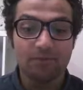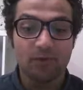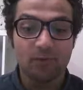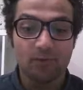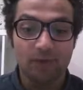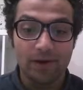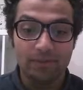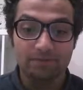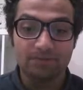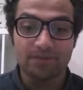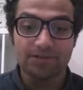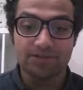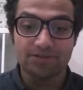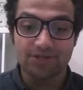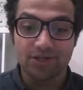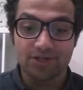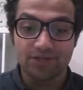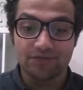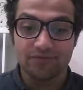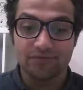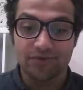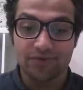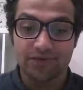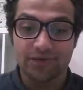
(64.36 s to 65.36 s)
web
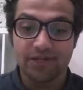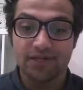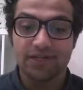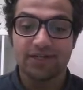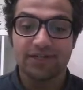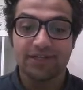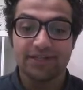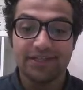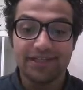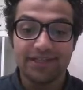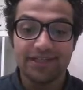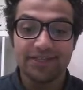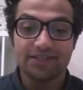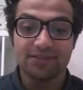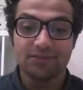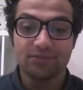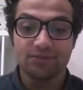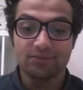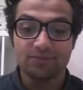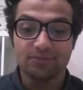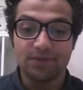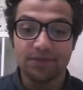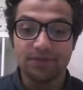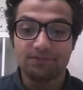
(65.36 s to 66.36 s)
server needs
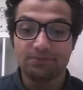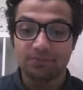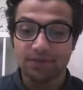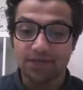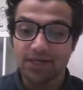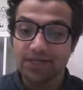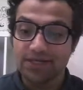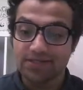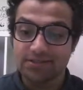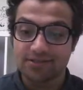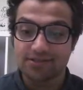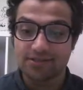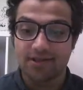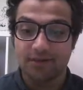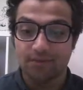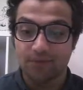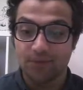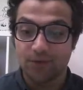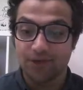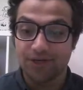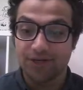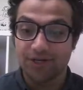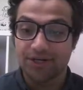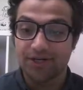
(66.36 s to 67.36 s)
to be placed
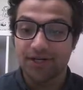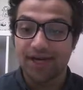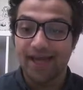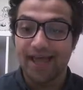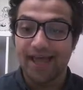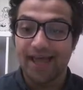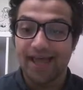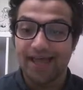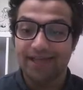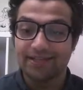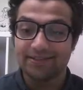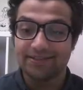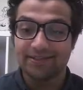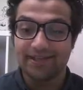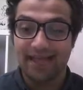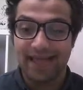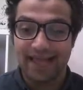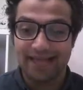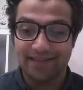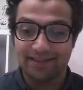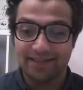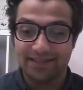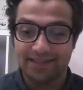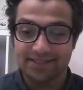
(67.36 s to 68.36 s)
somewhere and
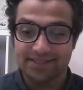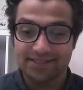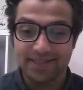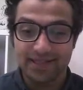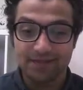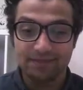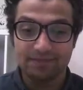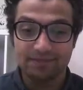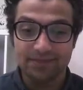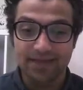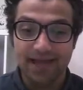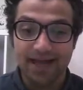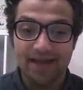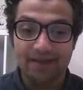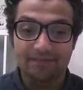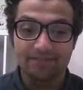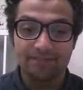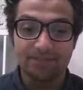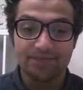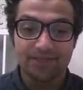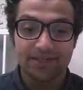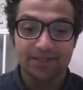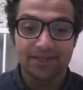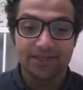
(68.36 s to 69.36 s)
at the same time